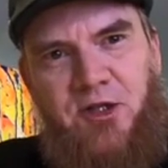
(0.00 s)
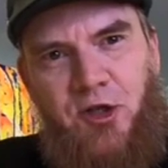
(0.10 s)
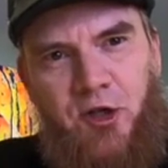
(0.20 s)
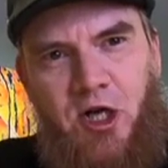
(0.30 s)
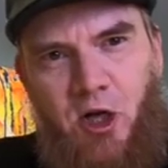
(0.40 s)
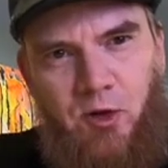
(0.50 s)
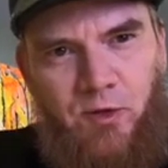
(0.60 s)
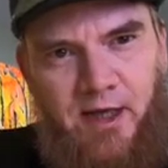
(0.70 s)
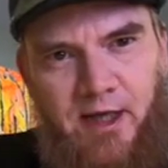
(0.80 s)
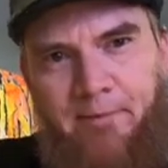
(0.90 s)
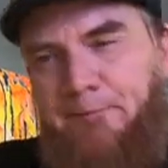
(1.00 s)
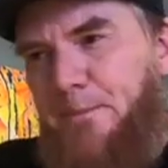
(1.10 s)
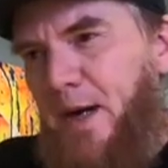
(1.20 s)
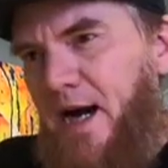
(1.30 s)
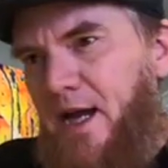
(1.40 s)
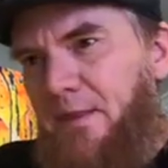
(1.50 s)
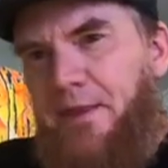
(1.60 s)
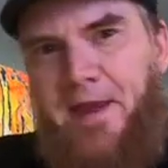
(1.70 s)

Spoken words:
to your coloring by